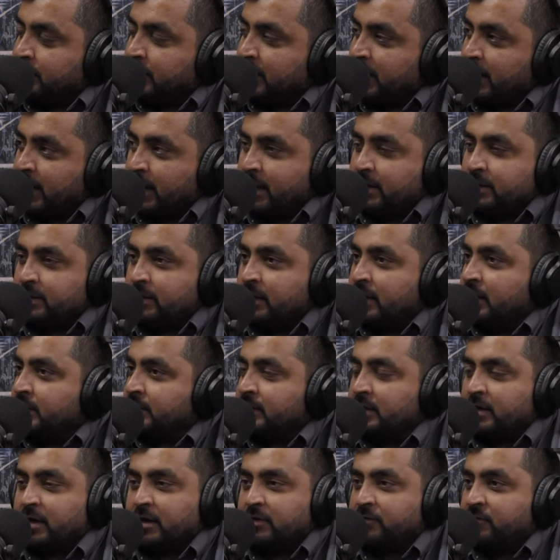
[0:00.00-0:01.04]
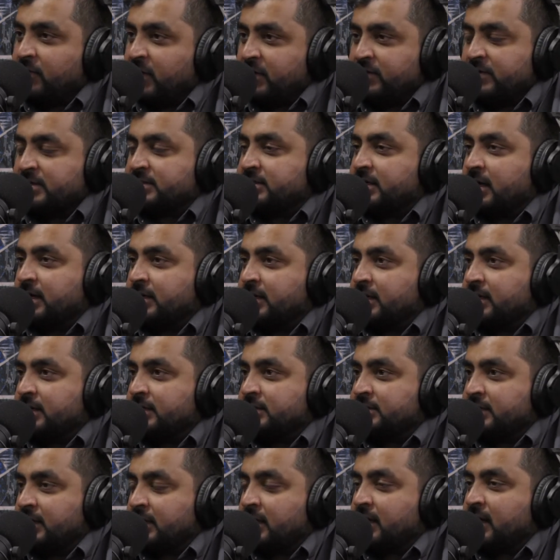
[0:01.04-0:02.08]
And there are various
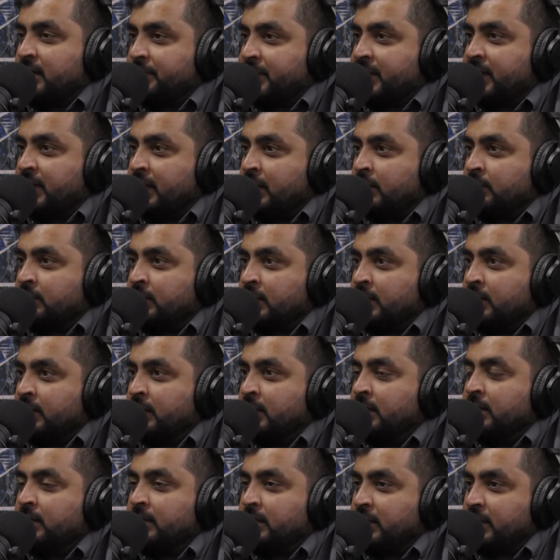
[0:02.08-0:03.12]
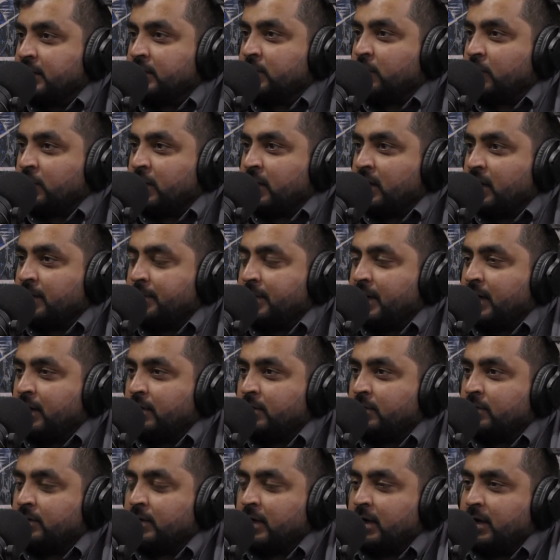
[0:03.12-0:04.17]
articles that are coming out. They are talking
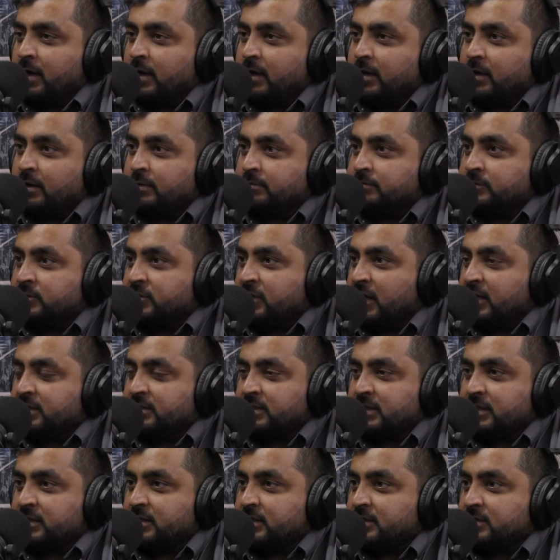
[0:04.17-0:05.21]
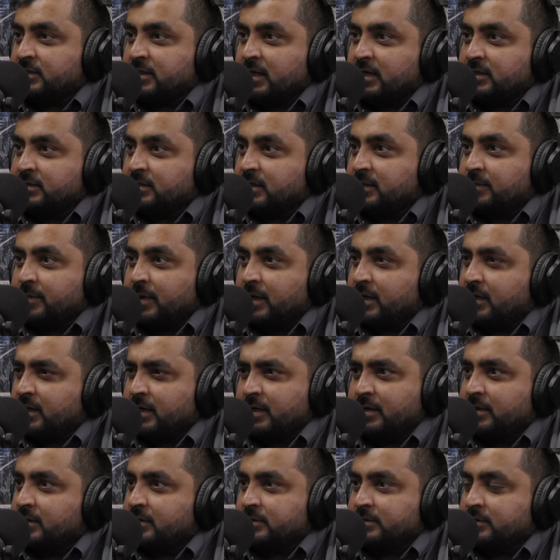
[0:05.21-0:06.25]
about charging and discharging
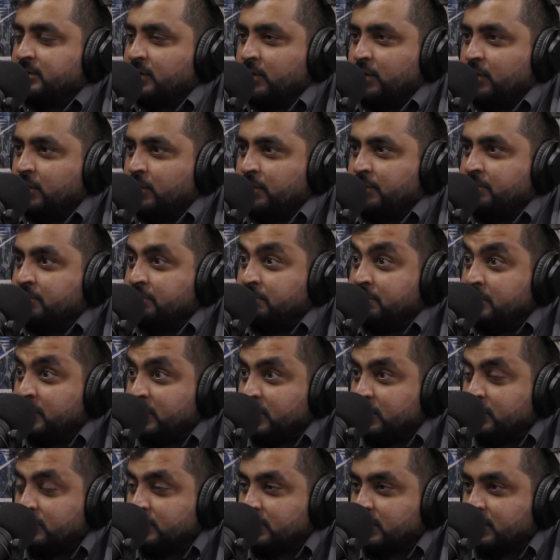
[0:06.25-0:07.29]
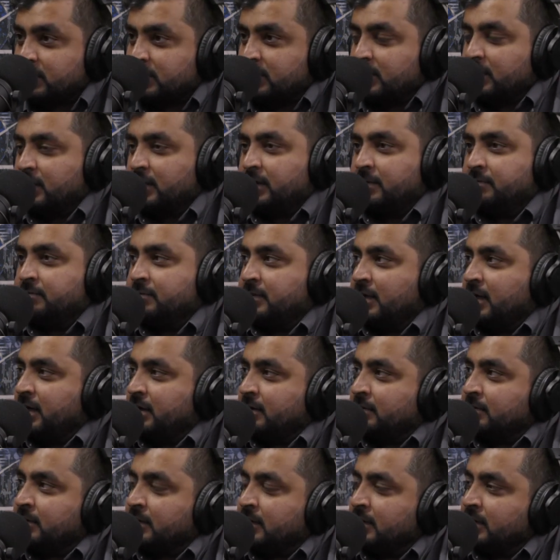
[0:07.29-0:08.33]
particles, or using
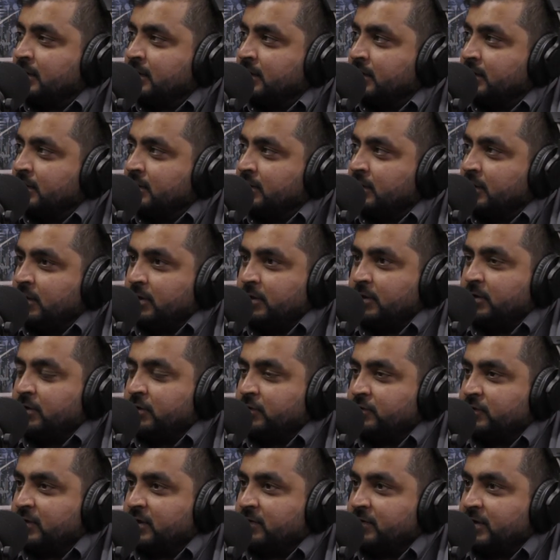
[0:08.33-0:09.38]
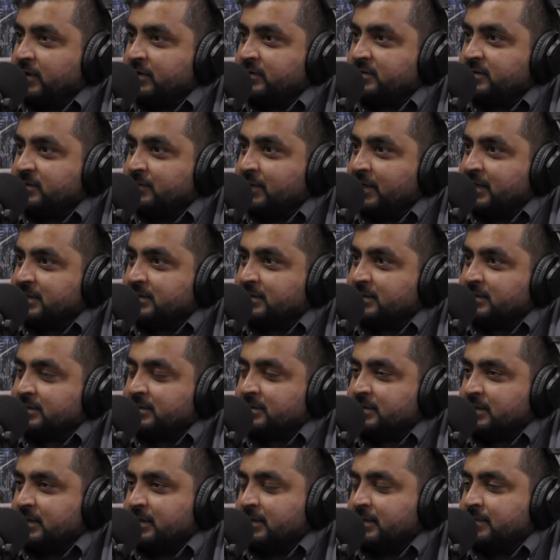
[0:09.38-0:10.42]
using various
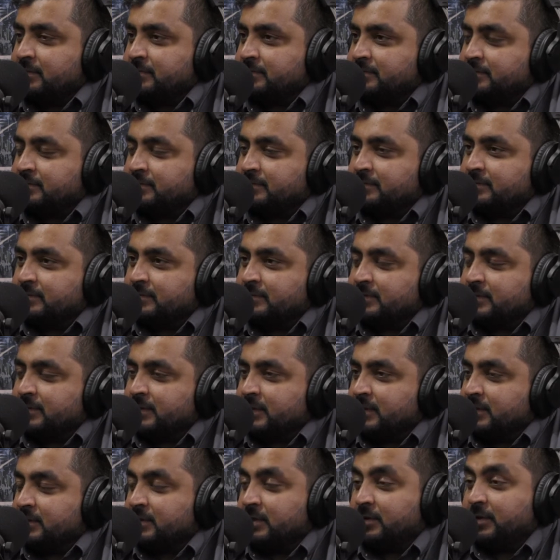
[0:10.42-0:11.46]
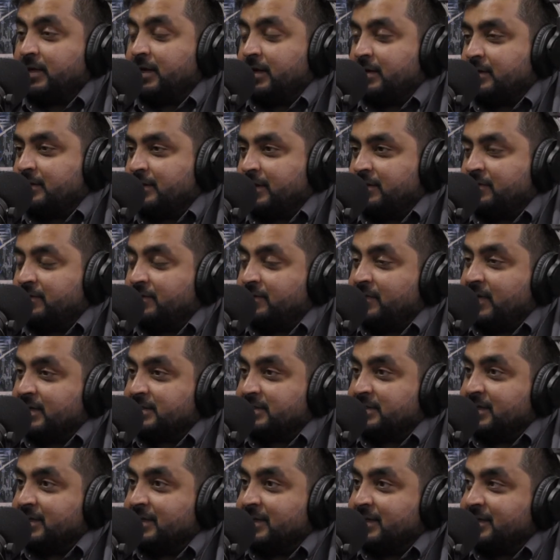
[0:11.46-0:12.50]
devices. So yeah, that's a
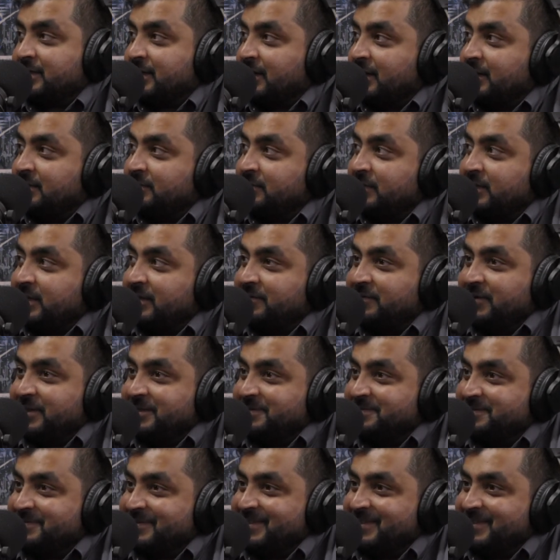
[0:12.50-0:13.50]
fascinating time we live in.